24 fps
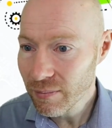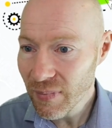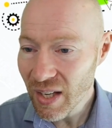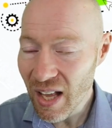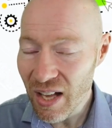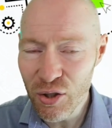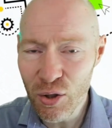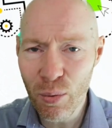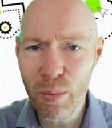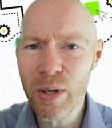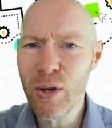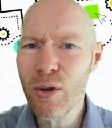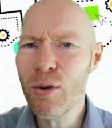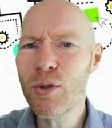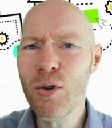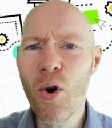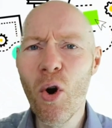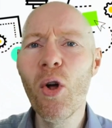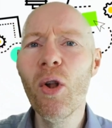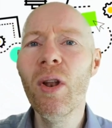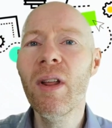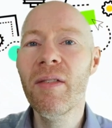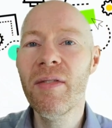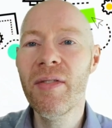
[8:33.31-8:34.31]
So we use
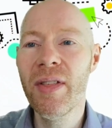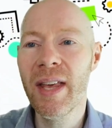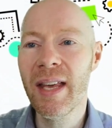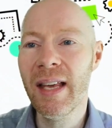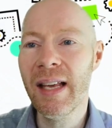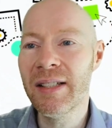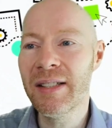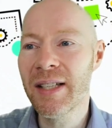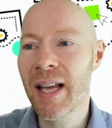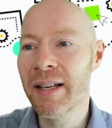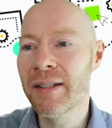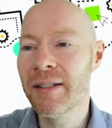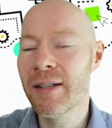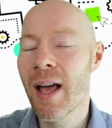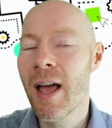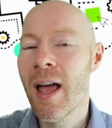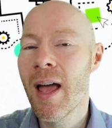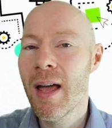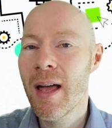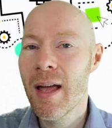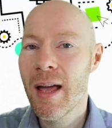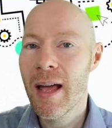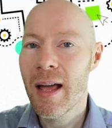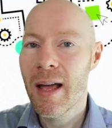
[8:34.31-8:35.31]
all of these, and
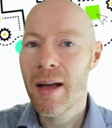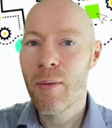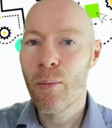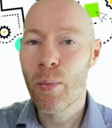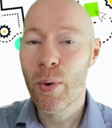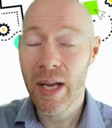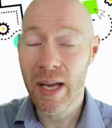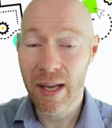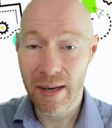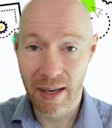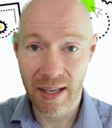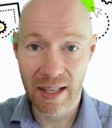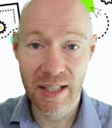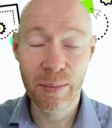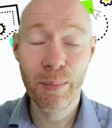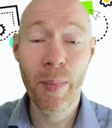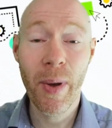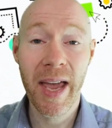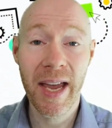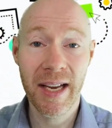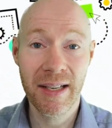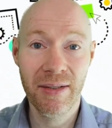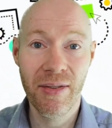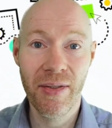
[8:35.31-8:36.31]
we can
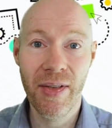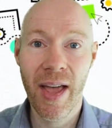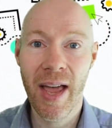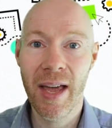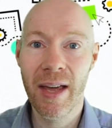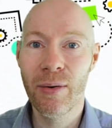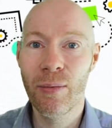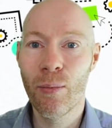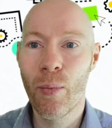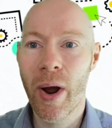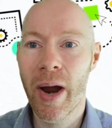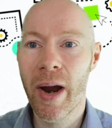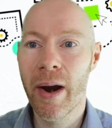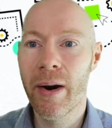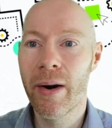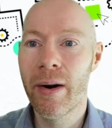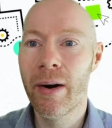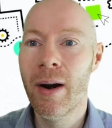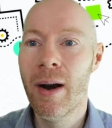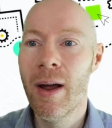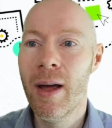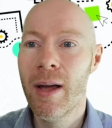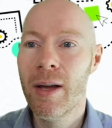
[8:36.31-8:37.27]
expect then where